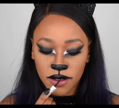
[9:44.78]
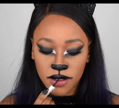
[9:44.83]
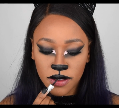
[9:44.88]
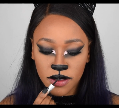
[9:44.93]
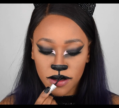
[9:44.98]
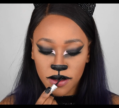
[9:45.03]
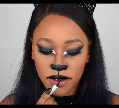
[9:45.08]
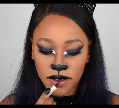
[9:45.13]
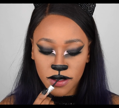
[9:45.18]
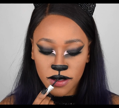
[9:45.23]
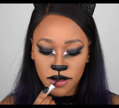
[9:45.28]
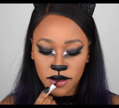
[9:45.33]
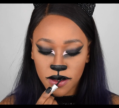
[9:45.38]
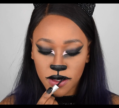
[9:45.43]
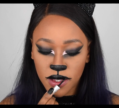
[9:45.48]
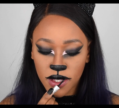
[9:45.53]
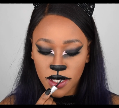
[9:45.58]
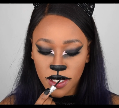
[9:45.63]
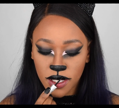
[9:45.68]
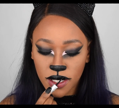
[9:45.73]

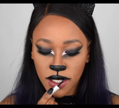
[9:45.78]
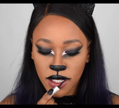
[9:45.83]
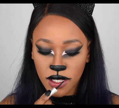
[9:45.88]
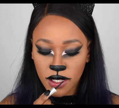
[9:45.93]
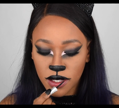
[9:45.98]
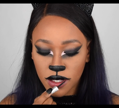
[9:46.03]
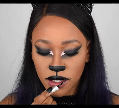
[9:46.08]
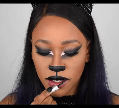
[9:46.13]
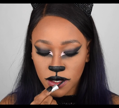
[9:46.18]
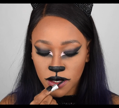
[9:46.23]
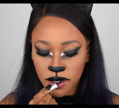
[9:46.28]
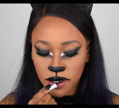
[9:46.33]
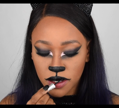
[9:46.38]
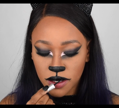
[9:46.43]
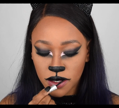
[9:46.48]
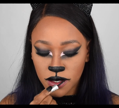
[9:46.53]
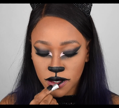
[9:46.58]
No one is speaking in this clip.